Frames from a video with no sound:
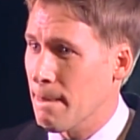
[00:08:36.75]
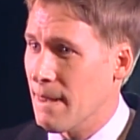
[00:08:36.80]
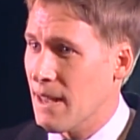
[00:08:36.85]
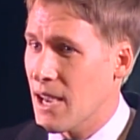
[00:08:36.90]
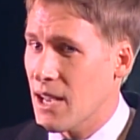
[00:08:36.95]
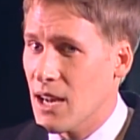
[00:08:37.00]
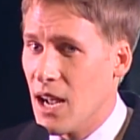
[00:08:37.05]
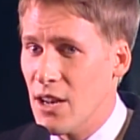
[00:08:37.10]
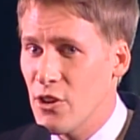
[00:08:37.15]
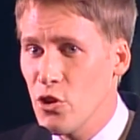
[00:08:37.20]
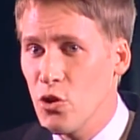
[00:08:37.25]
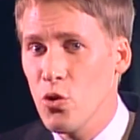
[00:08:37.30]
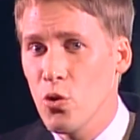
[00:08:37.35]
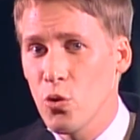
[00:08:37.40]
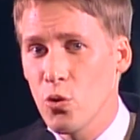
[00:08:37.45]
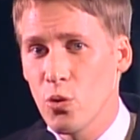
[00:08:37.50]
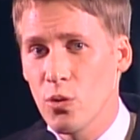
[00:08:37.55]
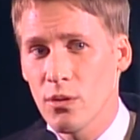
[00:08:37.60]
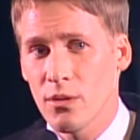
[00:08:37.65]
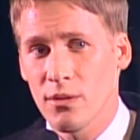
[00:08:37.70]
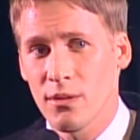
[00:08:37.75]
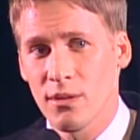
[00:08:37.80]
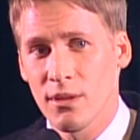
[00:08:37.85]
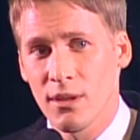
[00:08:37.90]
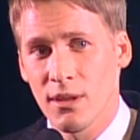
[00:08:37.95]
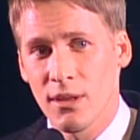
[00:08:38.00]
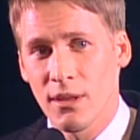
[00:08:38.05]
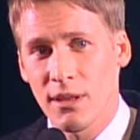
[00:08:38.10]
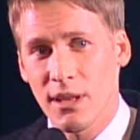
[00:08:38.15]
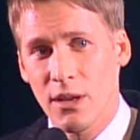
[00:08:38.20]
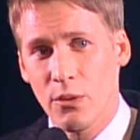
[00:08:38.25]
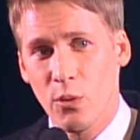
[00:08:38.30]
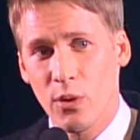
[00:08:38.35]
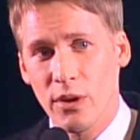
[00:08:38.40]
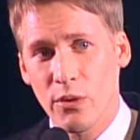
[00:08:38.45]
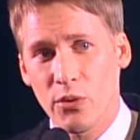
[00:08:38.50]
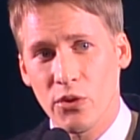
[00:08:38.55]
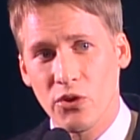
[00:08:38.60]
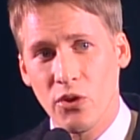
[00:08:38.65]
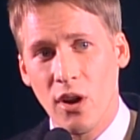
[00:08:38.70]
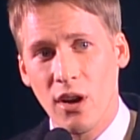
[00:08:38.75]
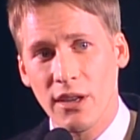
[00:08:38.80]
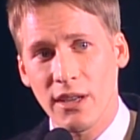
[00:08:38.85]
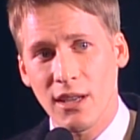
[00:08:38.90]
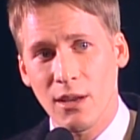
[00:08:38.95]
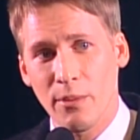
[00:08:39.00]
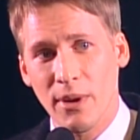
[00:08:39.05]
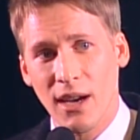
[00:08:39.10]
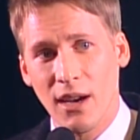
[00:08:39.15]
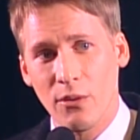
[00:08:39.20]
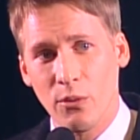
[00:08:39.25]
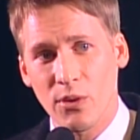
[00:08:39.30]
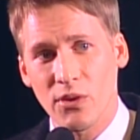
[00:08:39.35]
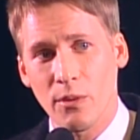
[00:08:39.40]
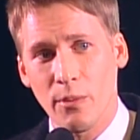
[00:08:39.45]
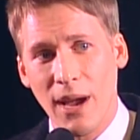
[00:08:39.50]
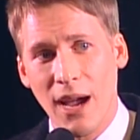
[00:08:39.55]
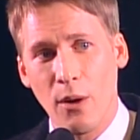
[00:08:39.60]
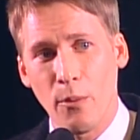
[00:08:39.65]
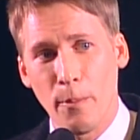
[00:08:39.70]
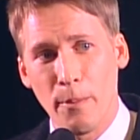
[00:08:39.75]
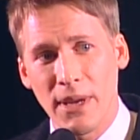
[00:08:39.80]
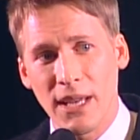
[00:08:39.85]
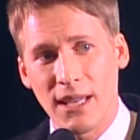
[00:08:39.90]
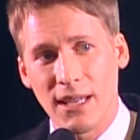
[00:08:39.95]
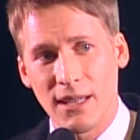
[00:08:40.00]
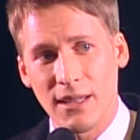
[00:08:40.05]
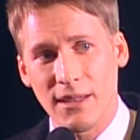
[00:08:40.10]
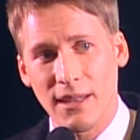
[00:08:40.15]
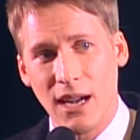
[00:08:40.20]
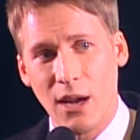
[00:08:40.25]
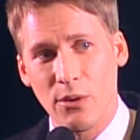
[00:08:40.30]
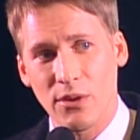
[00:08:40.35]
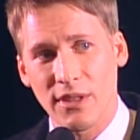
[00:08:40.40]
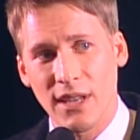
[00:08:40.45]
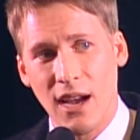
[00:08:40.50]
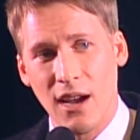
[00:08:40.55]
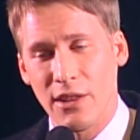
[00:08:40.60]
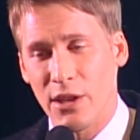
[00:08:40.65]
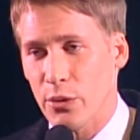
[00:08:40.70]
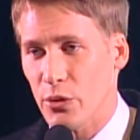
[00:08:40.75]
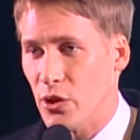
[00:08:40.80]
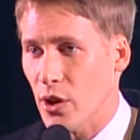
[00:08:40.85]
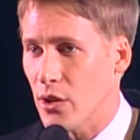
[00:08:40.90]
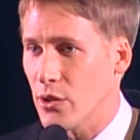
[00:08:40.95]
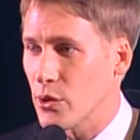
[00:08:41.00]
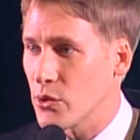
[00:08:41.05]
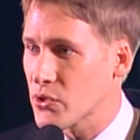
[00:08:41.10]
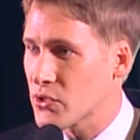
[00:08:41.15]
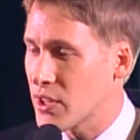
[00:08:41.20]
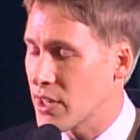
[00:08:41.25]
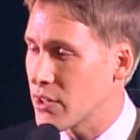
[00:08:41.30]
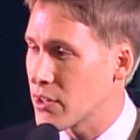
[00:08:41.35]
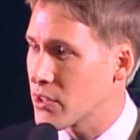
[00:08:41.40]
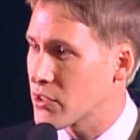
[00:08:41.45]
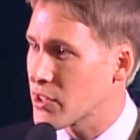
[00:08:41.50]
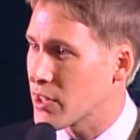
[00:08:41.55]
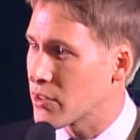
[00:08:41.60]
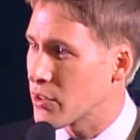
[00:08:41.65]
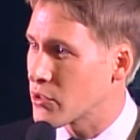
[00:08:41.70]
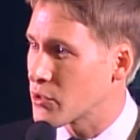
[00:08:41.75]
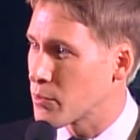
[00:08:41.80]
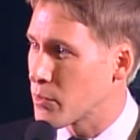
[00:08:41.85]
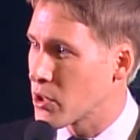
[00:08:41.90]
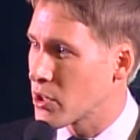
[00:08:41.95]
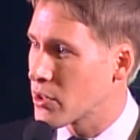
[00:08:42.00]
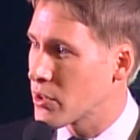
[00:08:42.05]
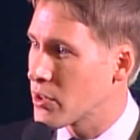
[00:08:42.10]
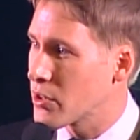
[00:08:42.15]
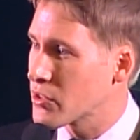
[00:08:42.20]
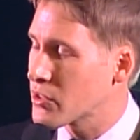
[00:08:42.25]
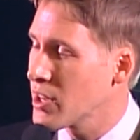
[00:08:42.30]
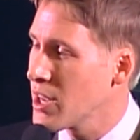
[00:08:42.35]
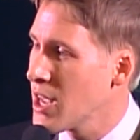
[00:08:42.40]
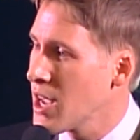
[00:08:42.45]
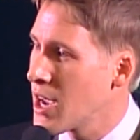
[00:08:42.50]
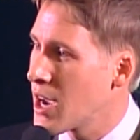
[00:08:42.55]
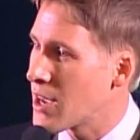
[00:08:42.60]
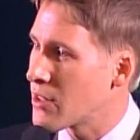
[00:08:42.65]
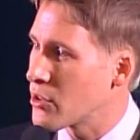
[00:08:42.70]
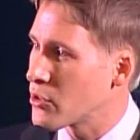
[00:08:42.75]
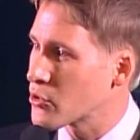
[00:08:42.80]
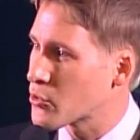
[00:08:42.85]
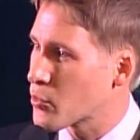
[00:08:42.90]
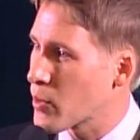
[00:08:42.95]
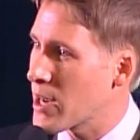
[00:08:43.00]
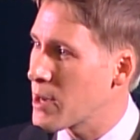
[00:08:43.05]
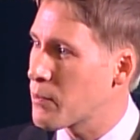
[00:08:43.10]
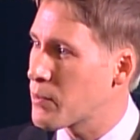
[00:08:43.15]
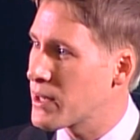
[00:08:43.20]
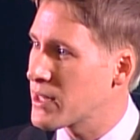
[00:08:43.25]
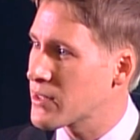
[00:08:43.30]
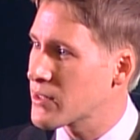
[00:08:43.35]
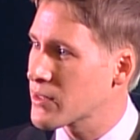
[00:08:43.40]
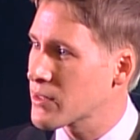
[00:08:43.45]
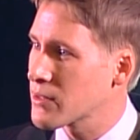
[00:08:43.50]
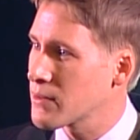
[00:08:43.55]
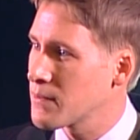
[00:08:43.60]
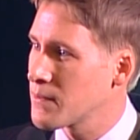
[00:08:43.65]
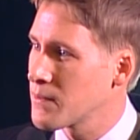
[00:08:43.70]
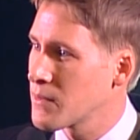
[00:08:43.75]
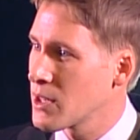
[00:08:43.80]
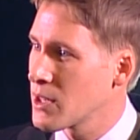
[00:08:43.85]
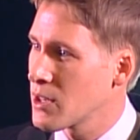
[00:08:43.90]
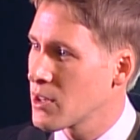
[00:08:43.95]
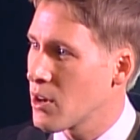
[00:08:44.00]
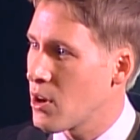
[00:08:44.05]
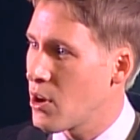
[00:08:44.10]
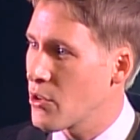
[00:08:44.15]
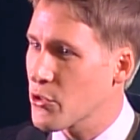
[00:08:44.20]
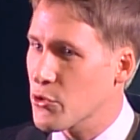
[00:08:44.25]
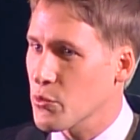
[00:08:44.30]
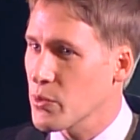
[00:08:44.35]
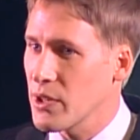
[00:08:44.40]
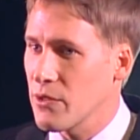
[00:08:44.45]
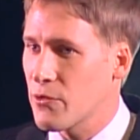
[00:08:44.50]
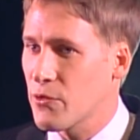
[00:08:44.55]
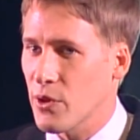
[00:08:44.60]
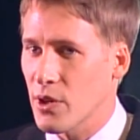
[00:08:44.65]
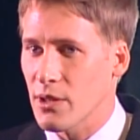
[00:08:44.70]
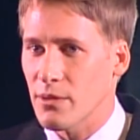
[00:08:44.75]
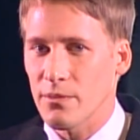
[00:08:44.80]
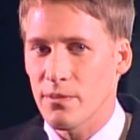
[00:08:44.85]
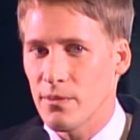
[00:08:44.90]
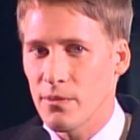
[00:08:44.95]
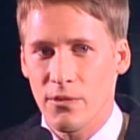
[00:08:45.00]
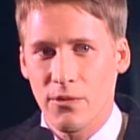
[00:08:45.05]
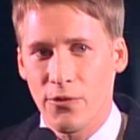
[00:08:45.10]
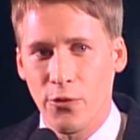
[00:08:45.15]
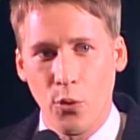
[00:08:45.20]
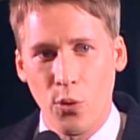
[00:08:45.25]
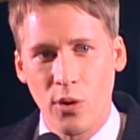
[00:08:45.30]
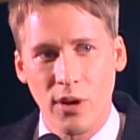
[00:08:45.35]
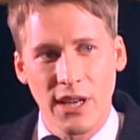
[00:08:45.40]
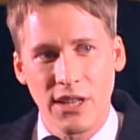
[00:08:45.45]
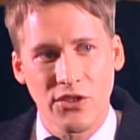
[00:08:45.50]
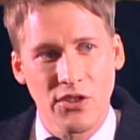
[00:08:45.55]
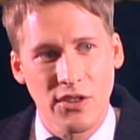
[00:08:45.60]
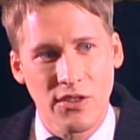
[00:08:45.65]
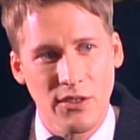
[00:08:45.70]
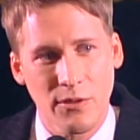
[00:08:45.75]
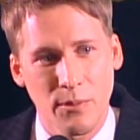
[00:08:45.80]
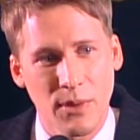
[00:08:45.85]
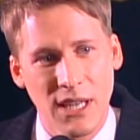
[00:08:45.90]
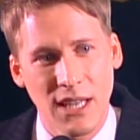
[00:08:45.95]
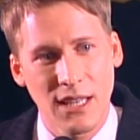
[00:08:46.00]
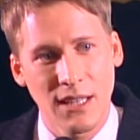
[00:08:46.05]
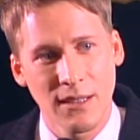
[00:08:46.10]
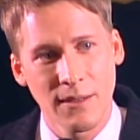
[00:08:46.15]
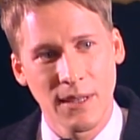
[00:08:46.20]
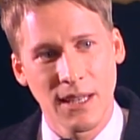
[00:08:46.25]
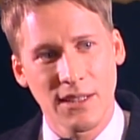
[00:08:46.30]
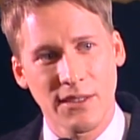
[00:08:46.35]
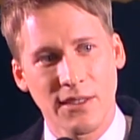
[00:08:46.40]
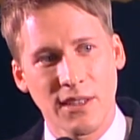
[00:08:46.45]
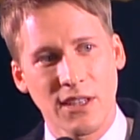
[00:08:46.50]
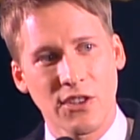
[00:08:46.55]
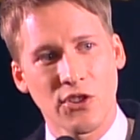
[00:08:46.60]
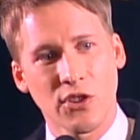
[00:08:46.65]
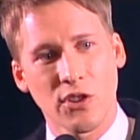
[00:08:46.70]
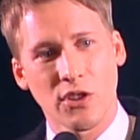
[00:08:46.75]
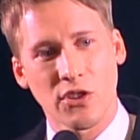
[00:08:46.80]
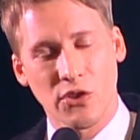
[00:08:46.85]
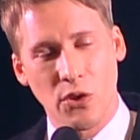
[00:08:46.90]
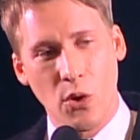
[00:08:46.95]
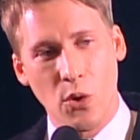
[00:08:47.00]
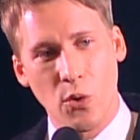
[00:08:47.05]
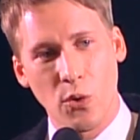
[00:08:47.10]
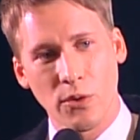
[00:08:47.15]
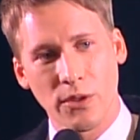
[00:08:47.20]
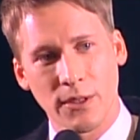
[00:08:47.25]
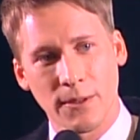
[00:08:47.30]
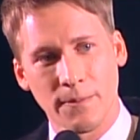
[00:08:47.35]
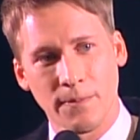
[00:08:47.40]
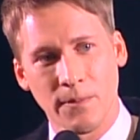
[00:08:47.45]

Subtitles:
And I knew that what he was talking about was about me, that I was down there with all those sinners and those murderers and those rapists, all 3 foot 4 inches of me at 6 years old.